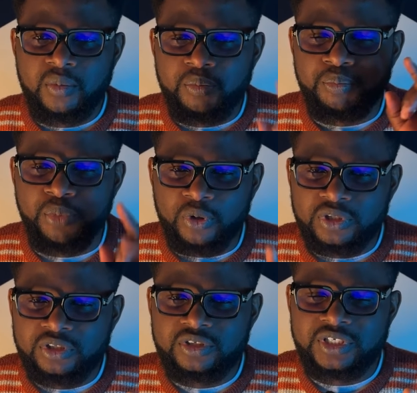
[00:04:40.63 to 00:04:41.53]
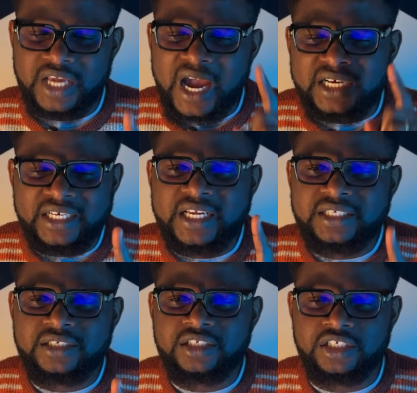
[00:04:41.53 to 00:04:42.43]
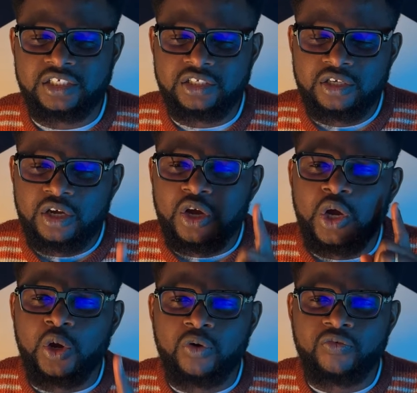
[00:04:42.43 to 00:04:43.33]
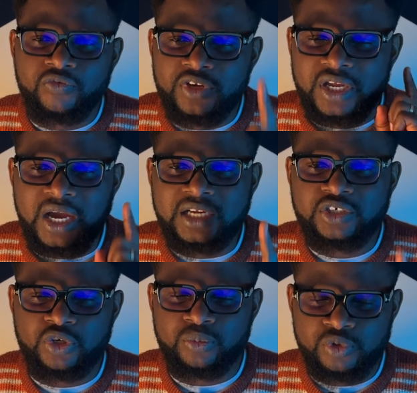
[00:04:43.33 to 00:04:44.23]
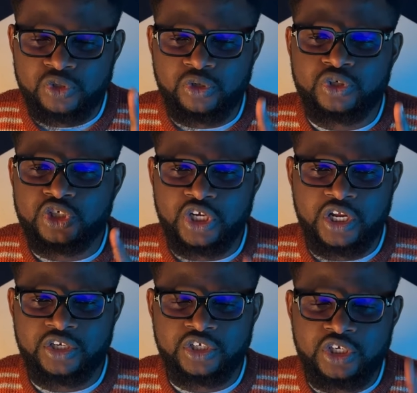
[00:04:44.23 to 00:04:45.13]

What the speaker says: but the identity of the atoms don't change.